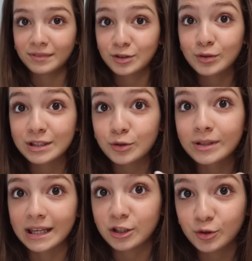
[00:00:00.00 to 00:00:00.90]
So it's due
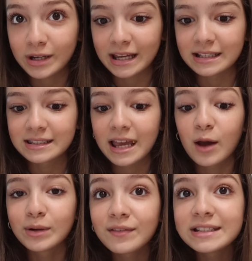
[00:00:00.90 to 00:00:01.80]
in like 2 days
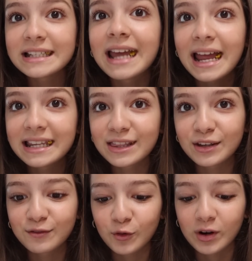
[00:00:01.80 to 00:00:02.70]
and we haven't done
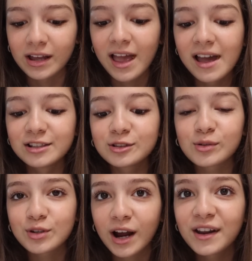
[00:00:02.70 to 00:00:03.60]
anything for it. So we're
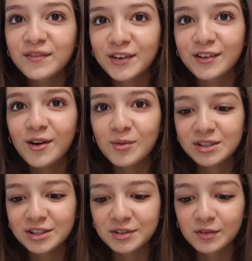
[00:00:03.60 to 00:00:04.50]
trying to figure out what
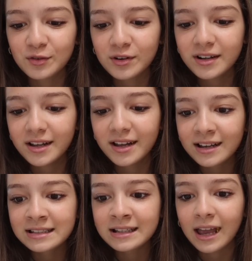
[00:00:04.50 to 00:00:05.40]
to do for it.
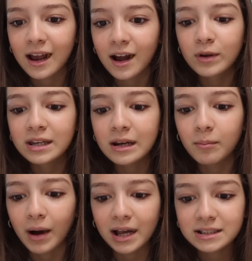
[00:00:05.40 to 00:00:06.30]
Cause like we need to
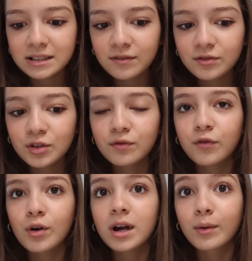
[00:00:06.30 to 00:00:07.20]
buy stuff
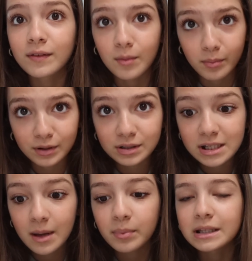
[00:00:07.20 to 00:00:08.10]
for it. We have to build
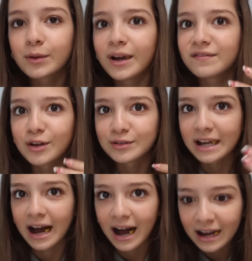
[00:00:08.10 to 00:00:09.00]
it, but like we have no
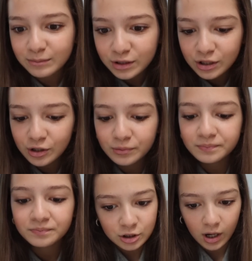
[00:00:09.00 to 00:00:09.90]
time
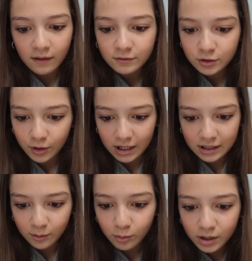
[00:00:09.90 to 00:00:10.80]
to. So I have no
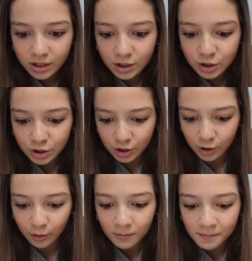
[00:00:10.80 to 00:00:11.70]
idea what we're gonna
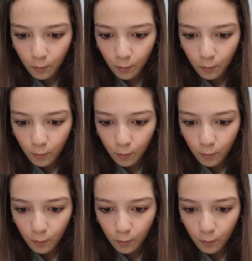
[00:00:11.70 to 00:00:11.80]
do.